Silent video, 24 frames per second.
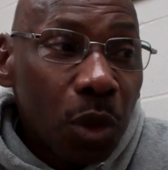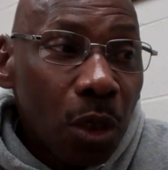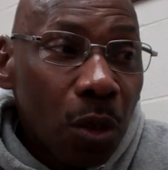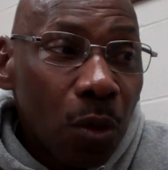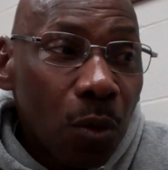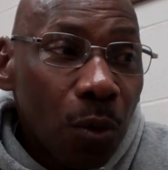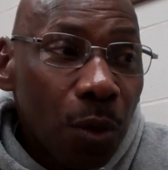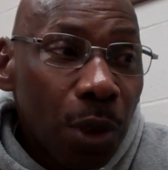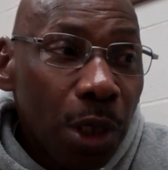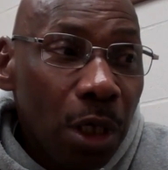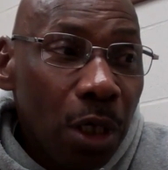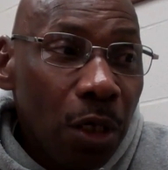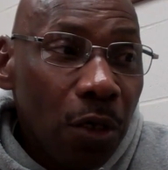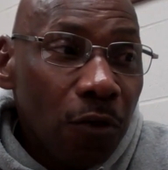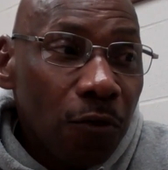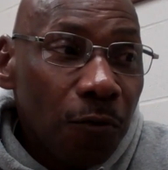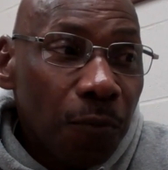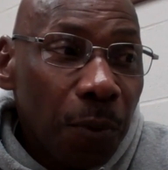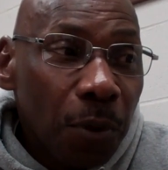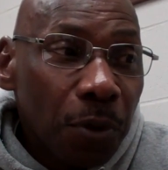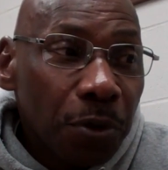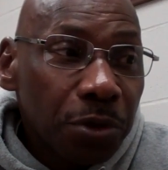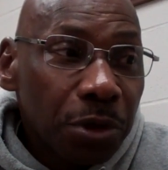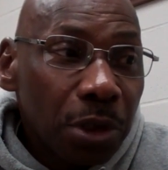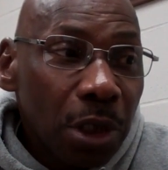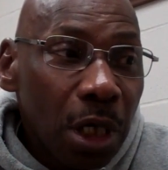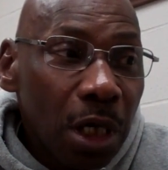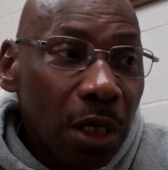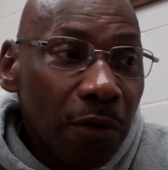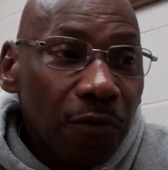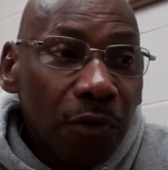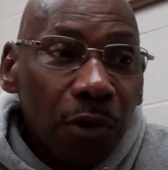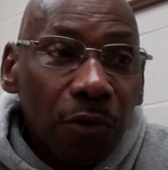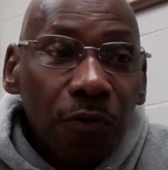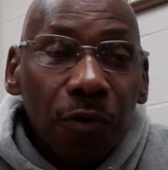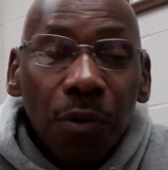We supposed to
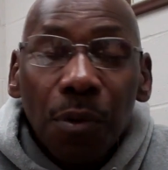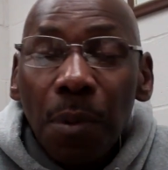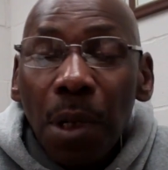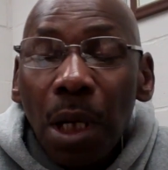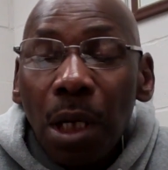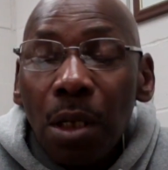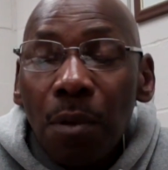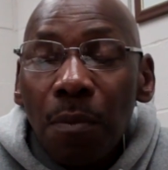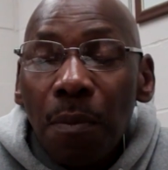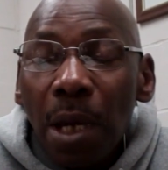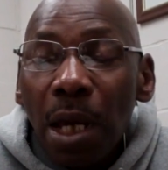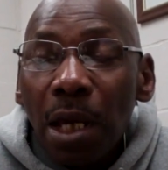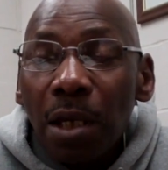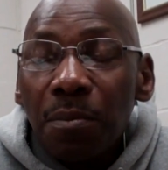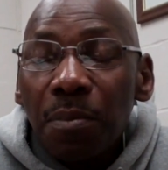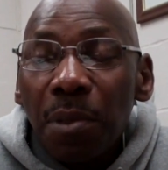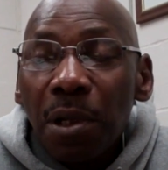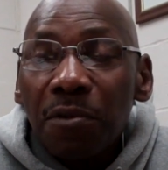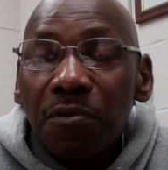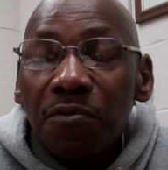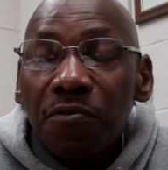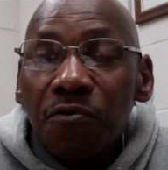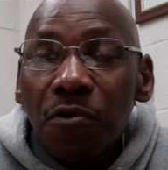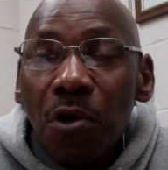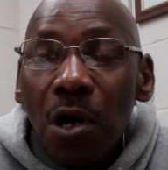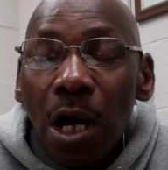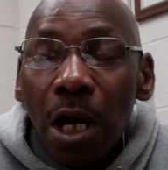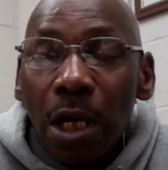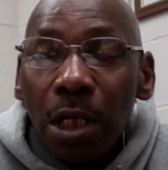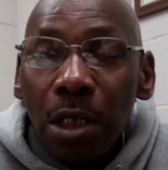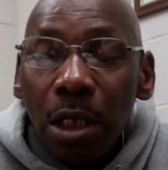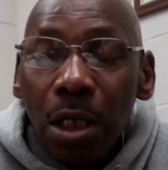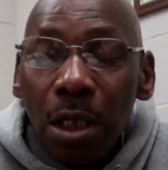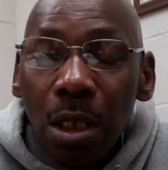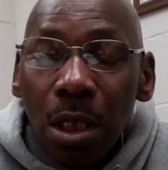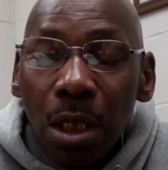have everybody back by
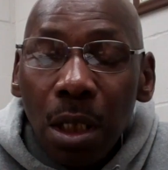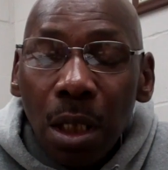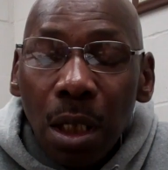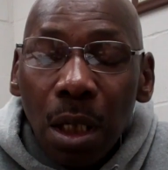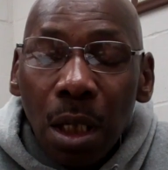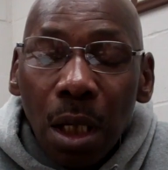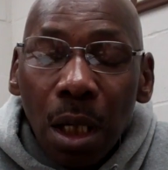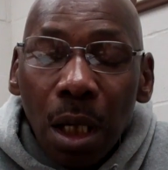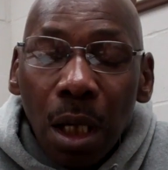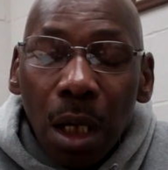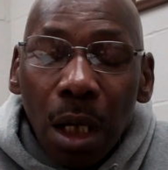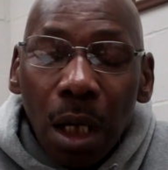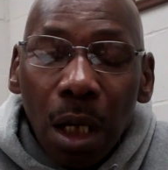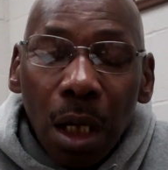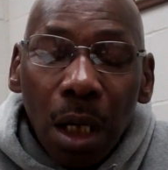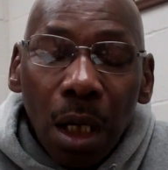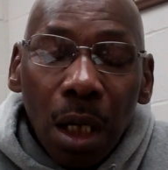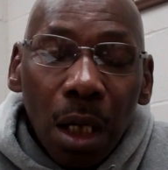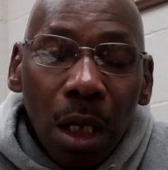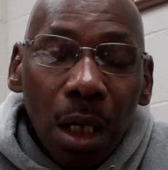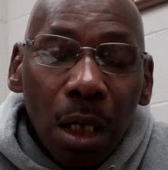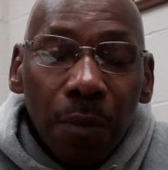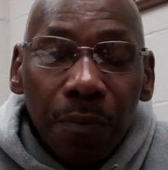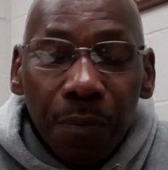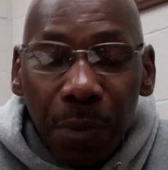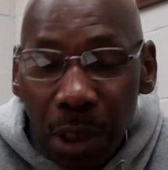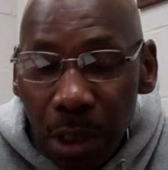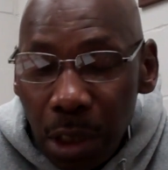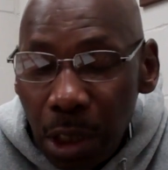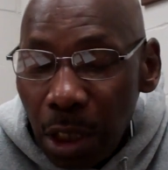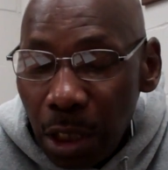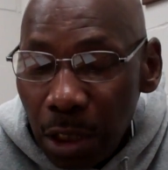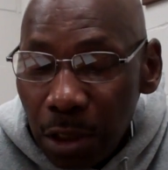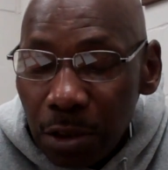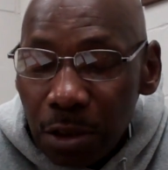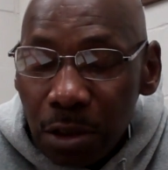Friday.
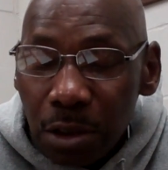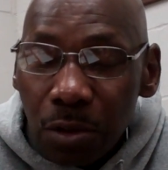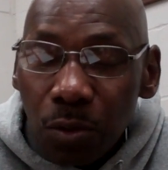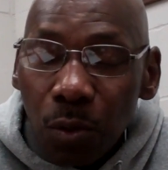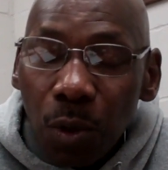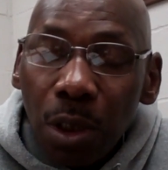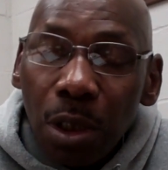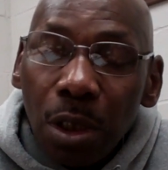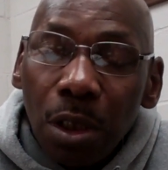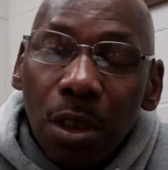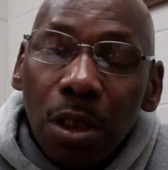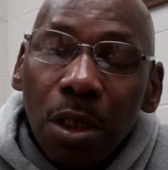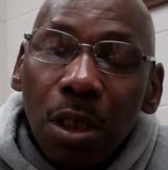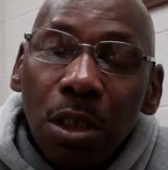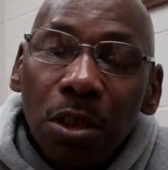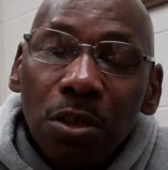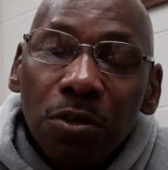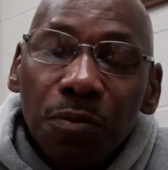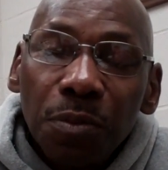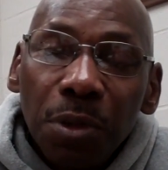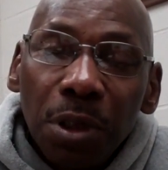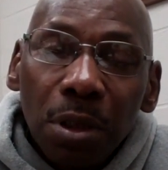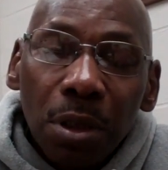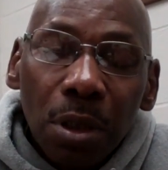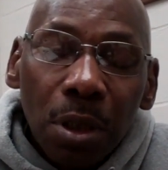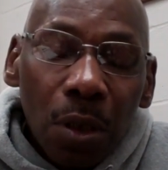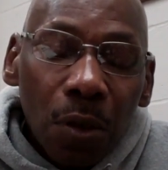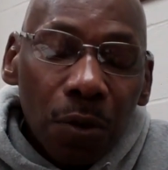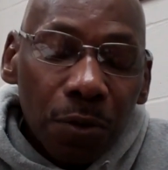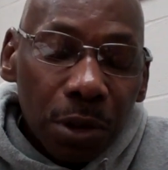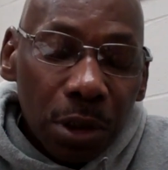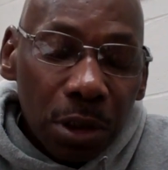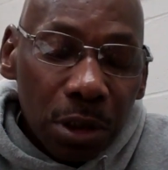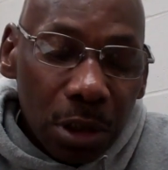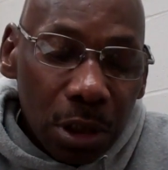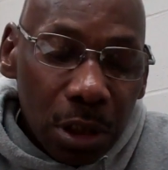That's one of the things me and
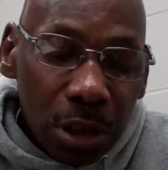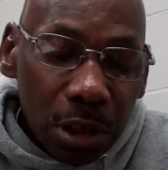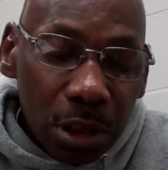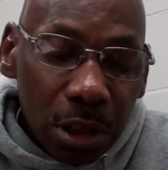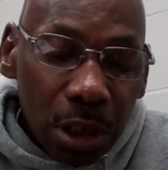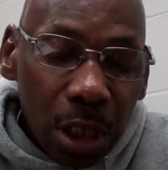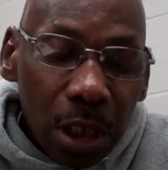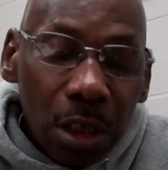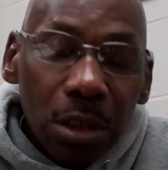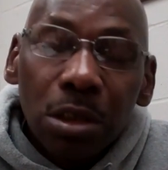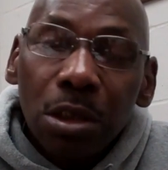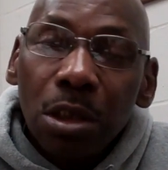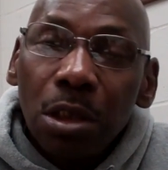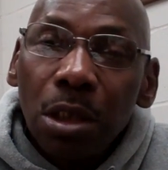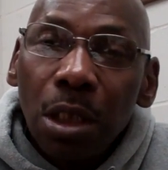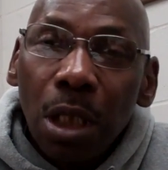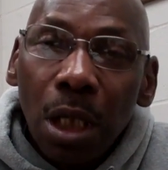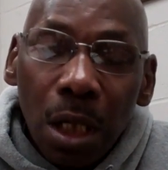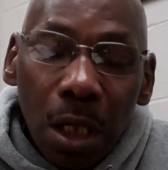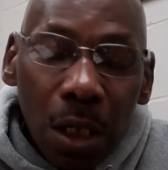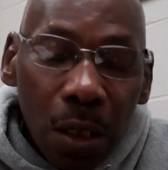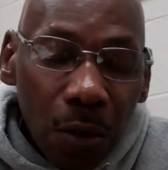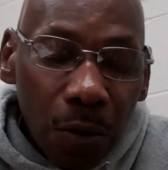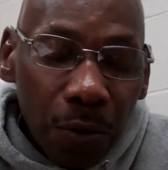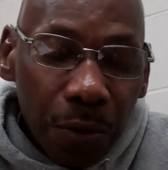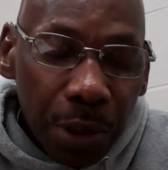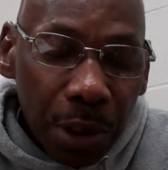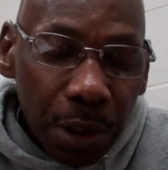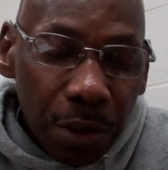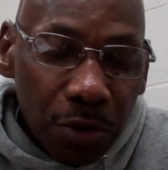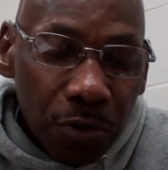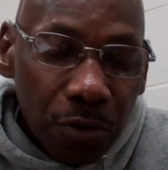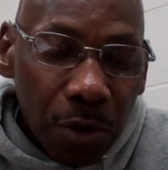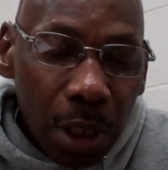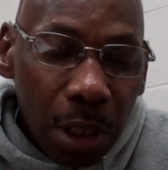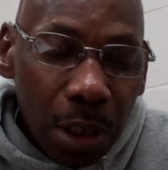Coach is discussing now,
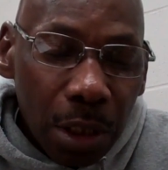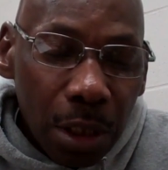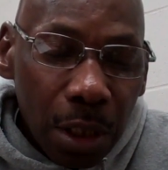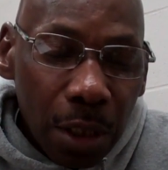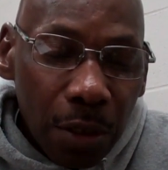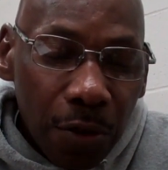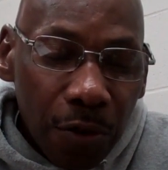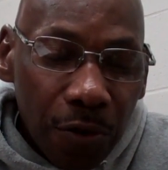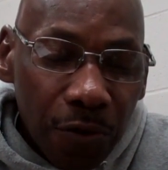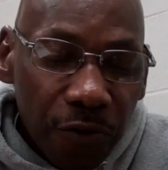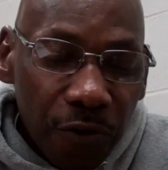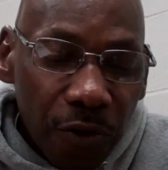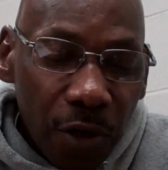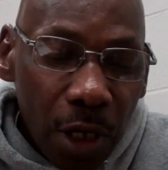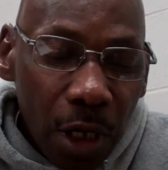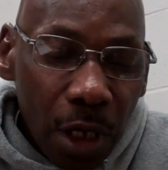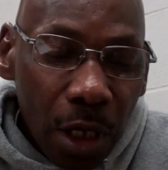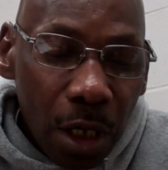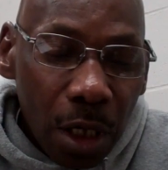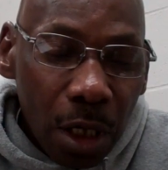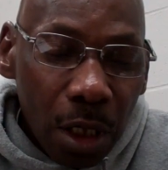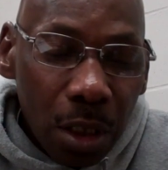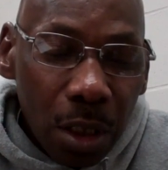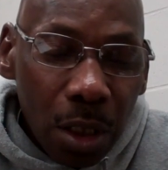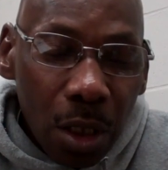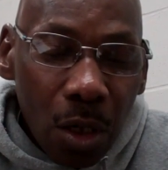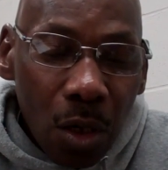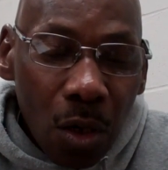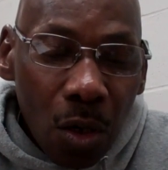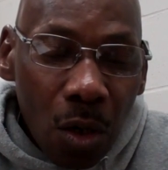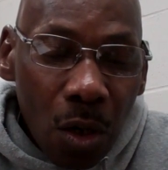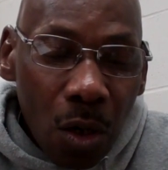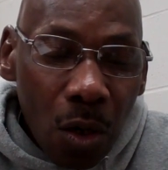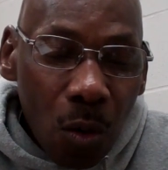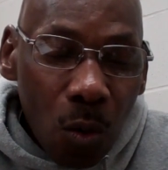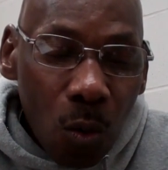is trying to understand
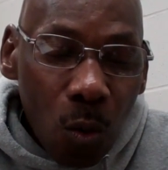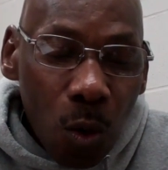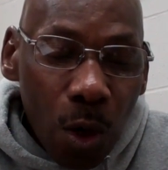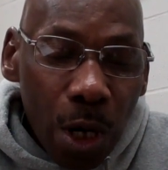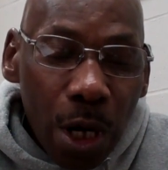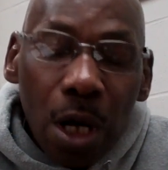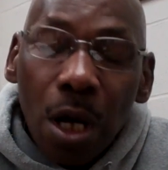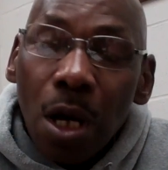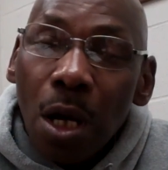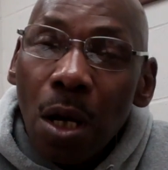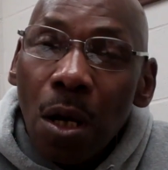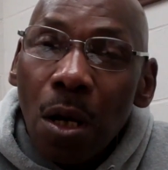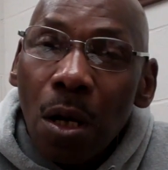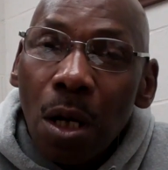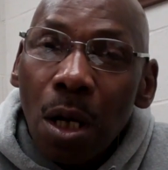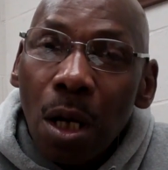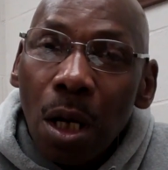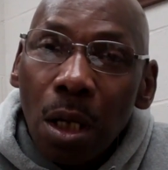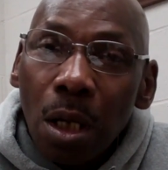where